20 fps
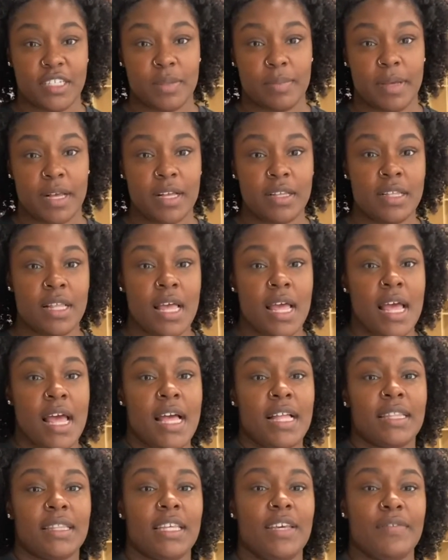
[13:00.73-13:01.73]
bell.
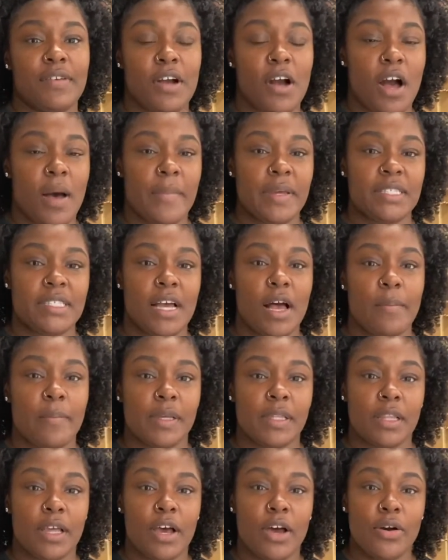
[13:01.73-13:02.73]
Leave a comment down
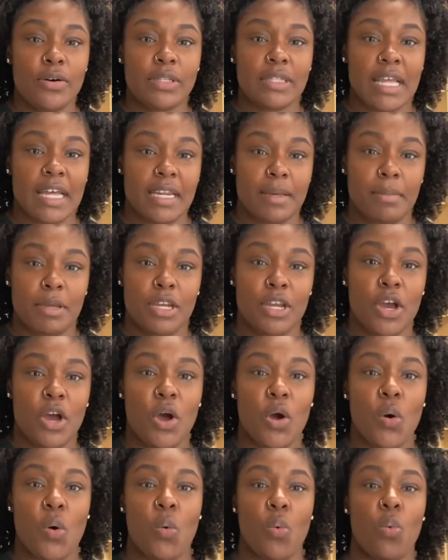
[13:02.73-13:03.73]
below letting me
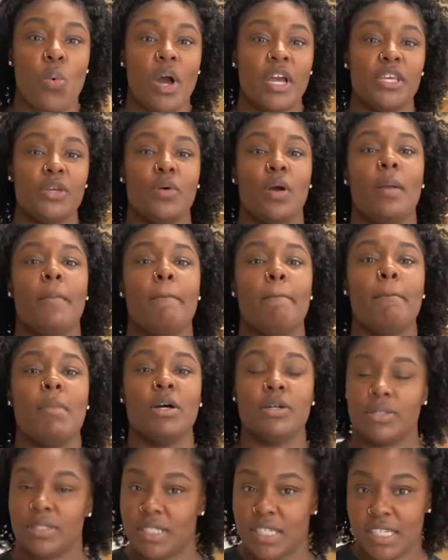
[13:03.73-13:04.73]
know what you are
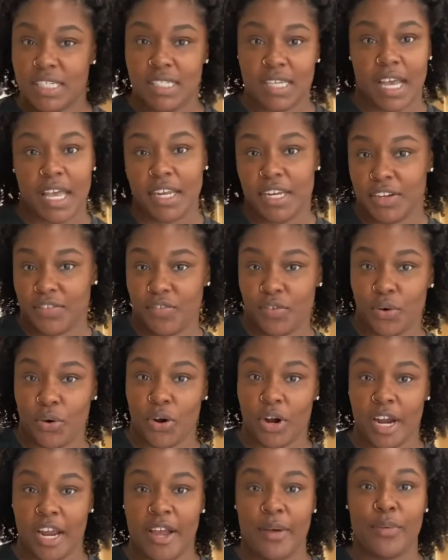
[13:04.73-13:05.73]
most excited
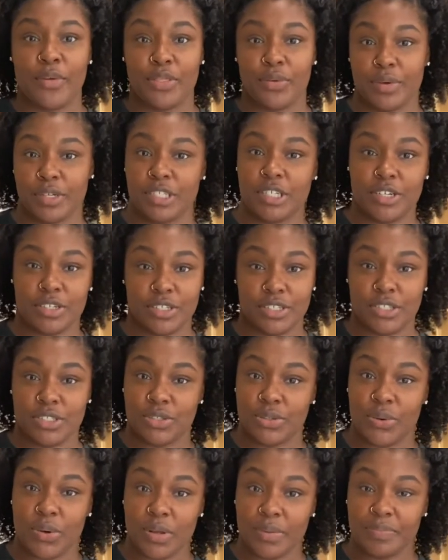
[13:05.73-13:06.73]
for with the return to
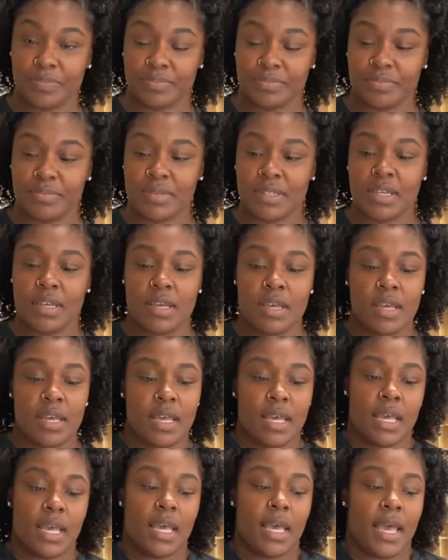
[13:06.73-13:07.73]
school.
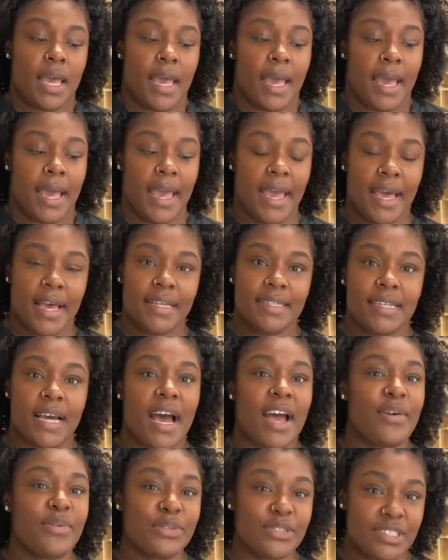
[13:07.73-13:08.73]
And
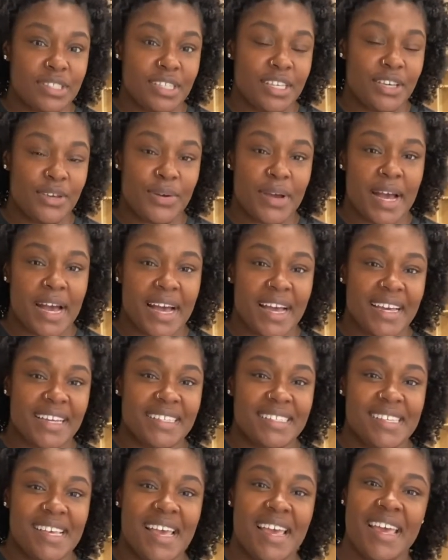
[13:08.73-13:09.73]
I will see you
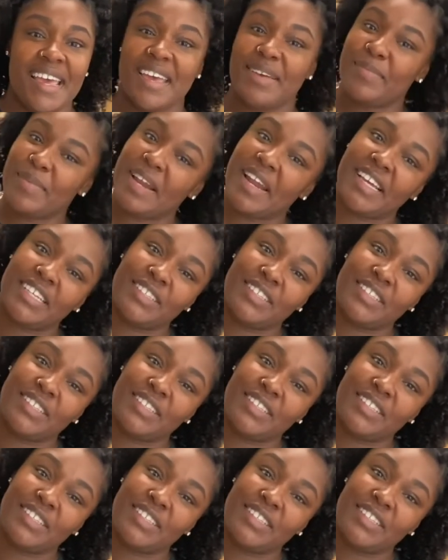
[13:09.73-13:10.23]
guys in my next